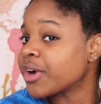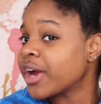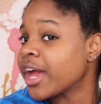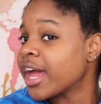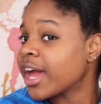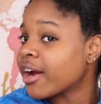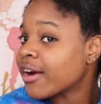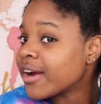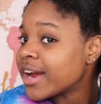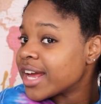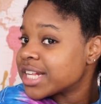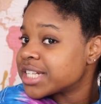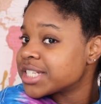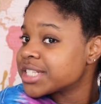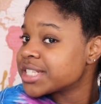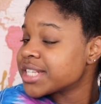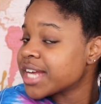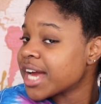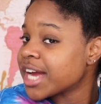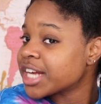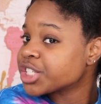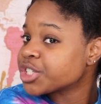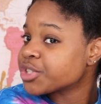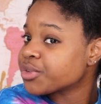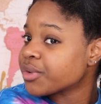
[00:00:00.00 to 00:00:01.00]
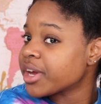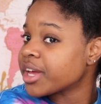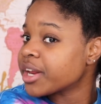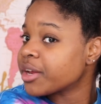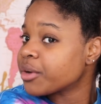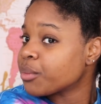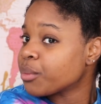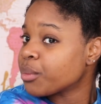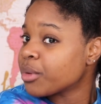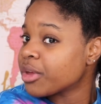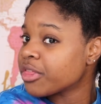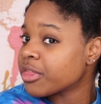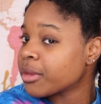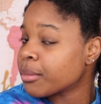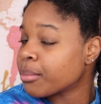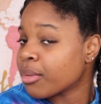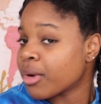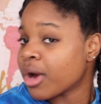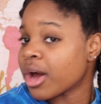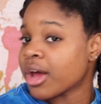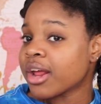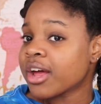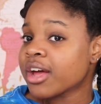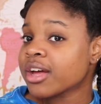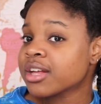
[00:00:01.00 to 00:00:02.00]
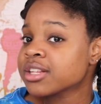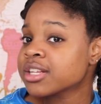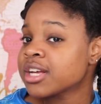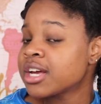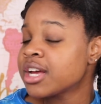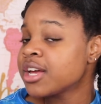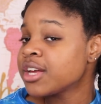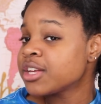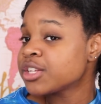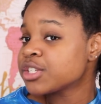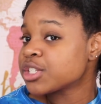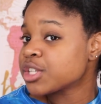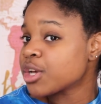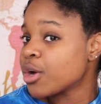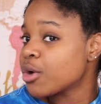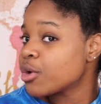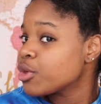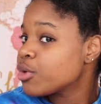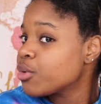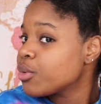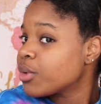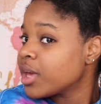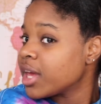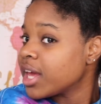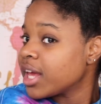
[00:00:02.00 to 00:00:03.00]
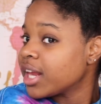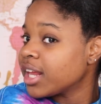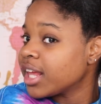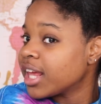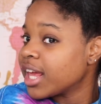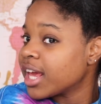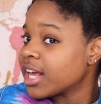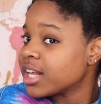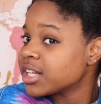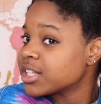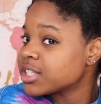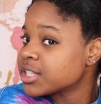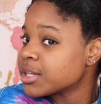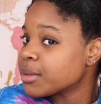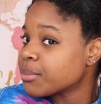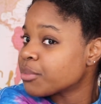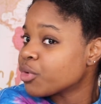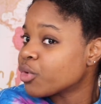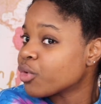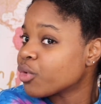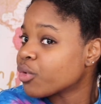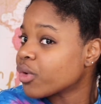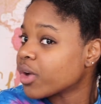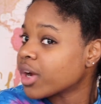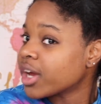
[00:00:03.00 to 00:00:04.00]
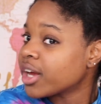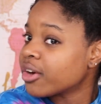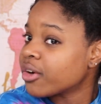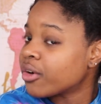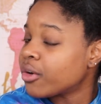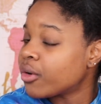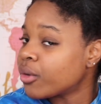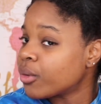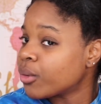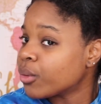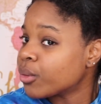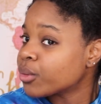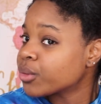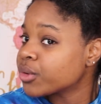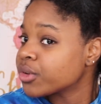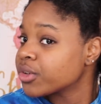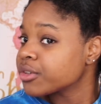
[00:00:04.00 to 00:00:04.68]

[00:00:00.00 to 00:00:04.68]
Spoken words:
hair is saturated with the product so you can get some great hold.